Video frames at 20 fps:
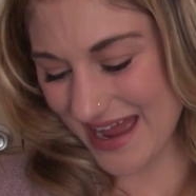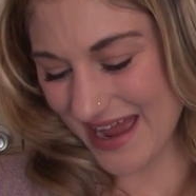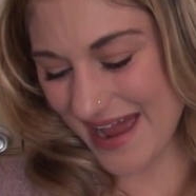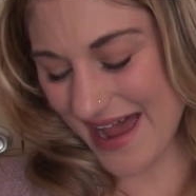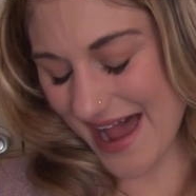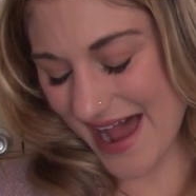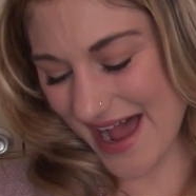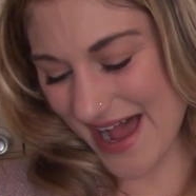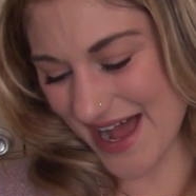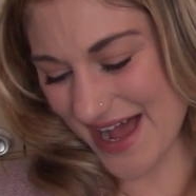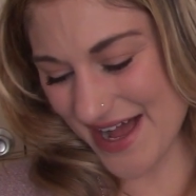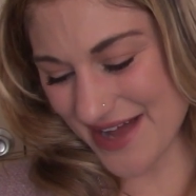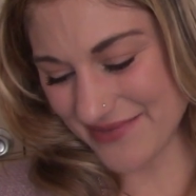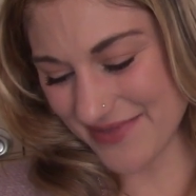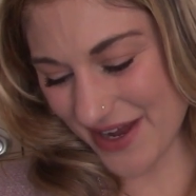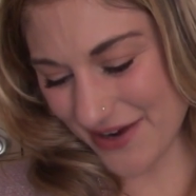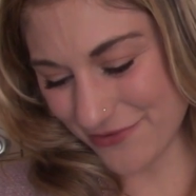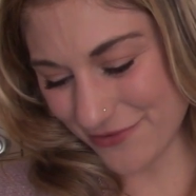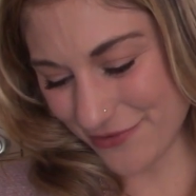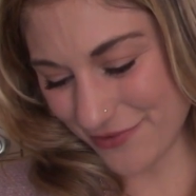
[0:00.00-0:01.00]

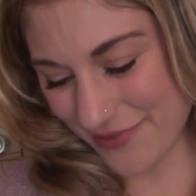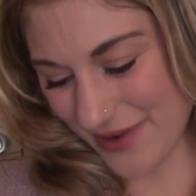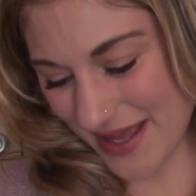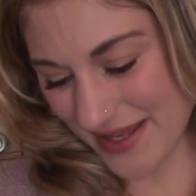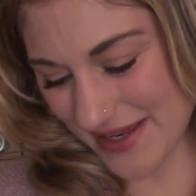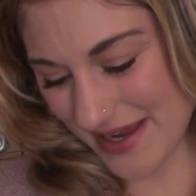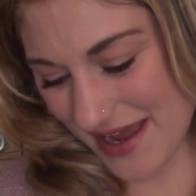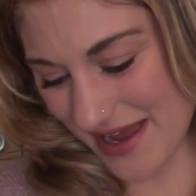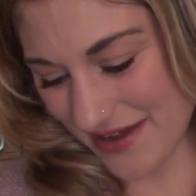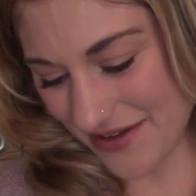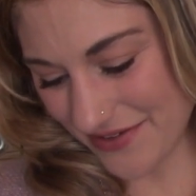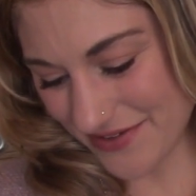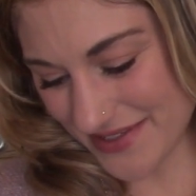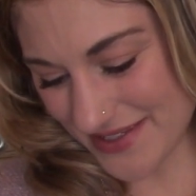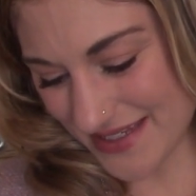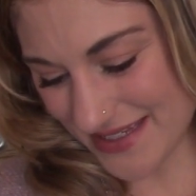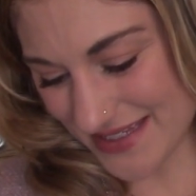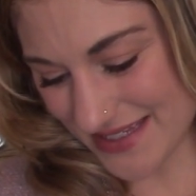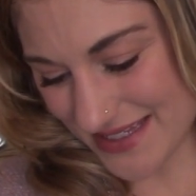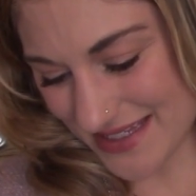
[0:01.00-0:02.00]
What else
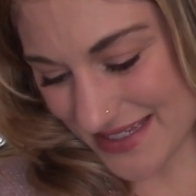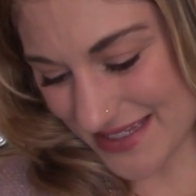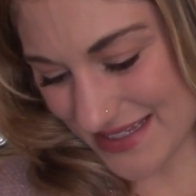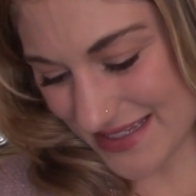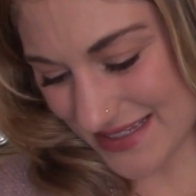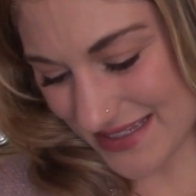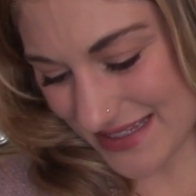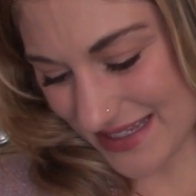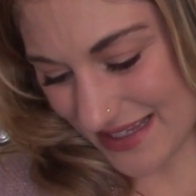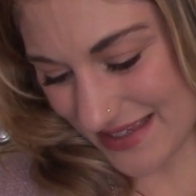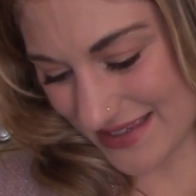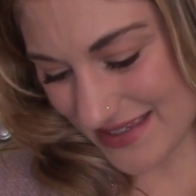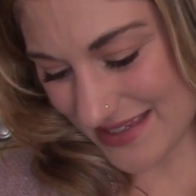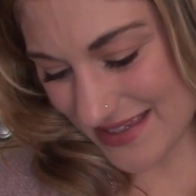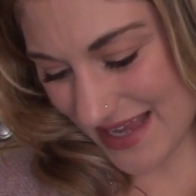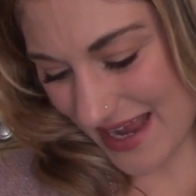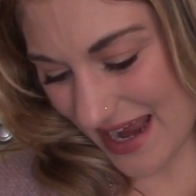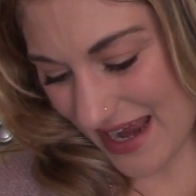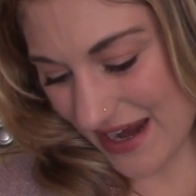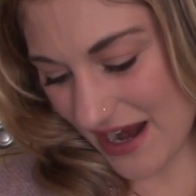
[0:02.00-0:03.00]
does this
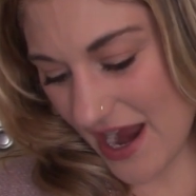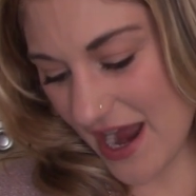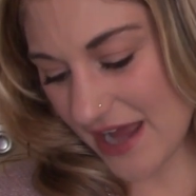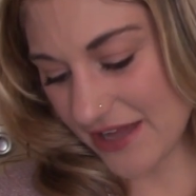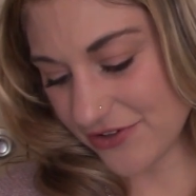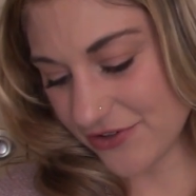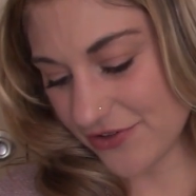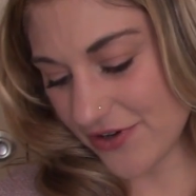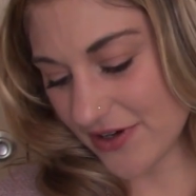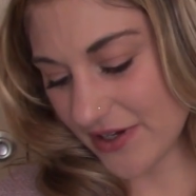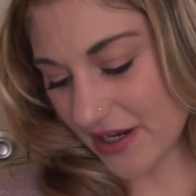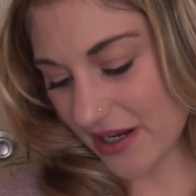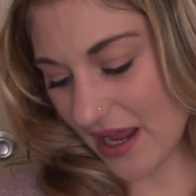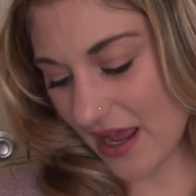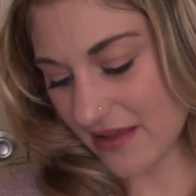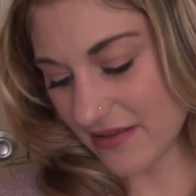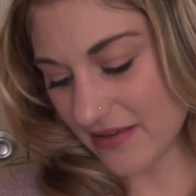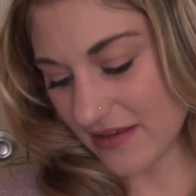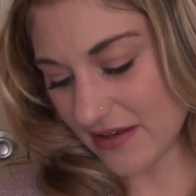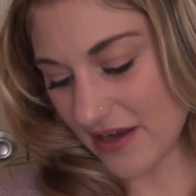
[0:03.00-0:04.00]
say? Hyaluronic
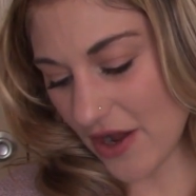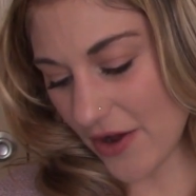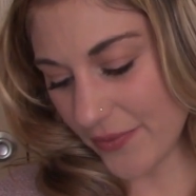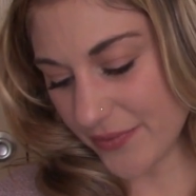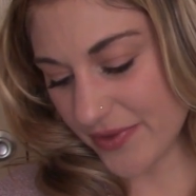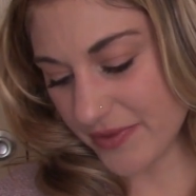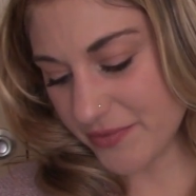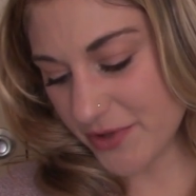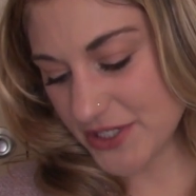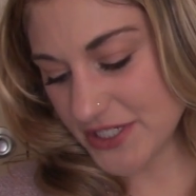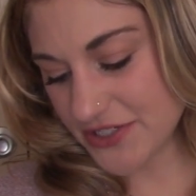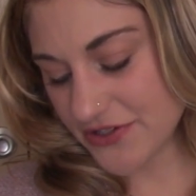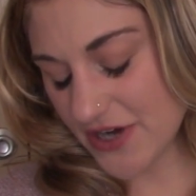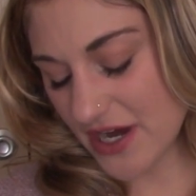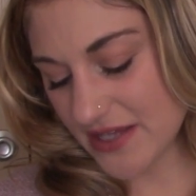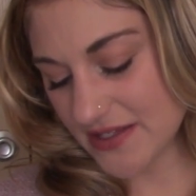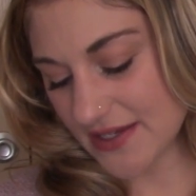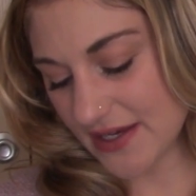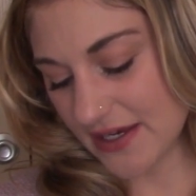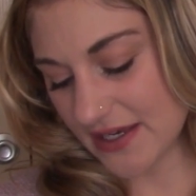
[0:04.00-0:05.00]
acid helps
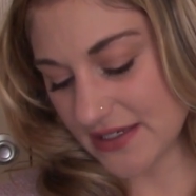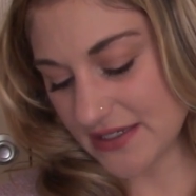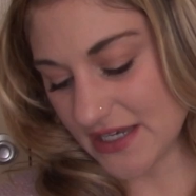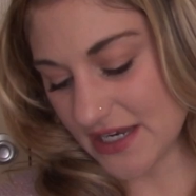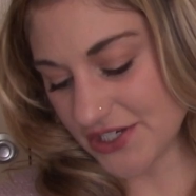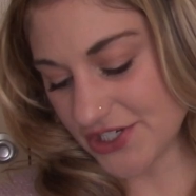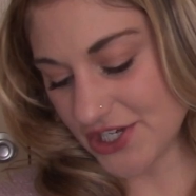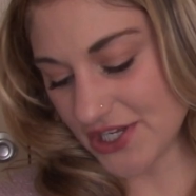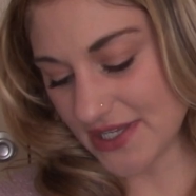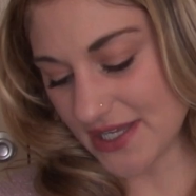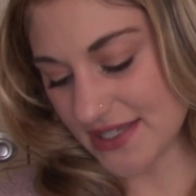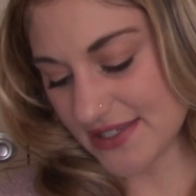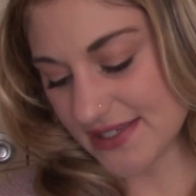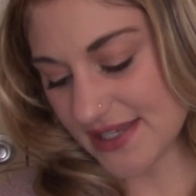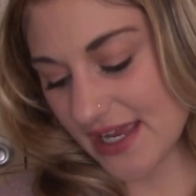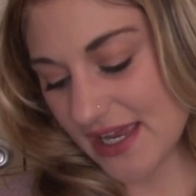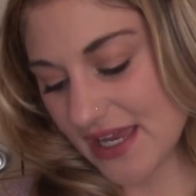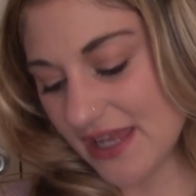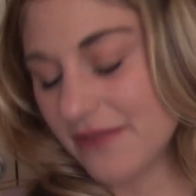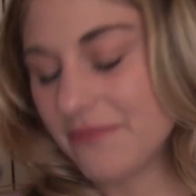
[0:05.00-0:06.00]
moisturize and condition the
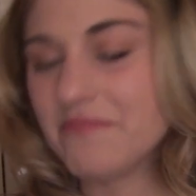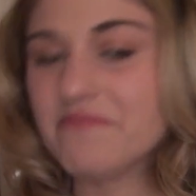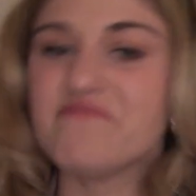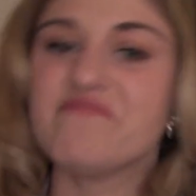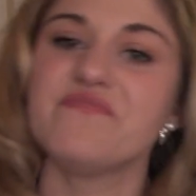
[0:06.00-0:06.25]
skin.